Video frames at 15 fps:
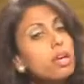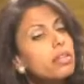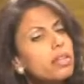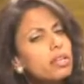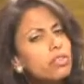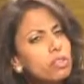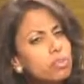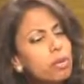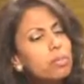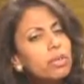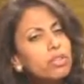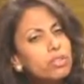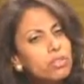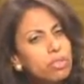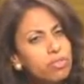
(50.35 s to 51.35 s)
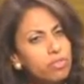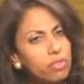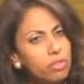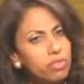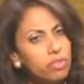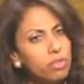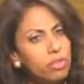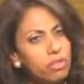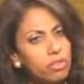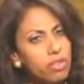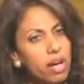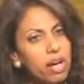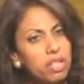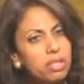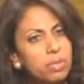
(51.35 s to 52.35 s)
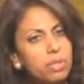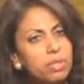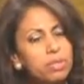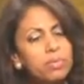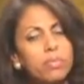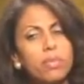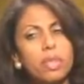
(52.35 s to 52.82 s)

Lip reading: They took my mother to the 4th floor of the hospital.